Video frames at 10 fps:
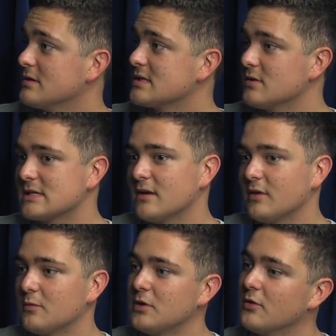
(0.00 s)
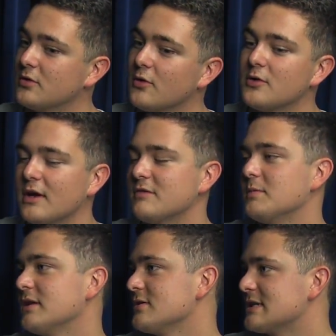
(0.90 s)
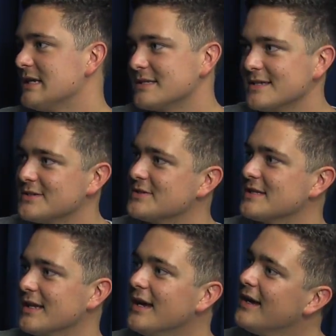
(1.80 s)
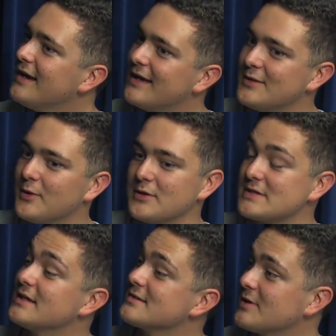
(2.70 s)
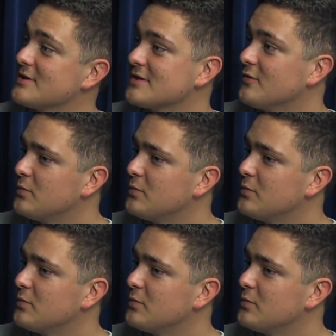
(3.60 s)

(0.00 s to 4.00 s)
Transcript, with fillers: And so it's kind of like when you're on your own, you have to make those key decisions and, and do all those things by yourself.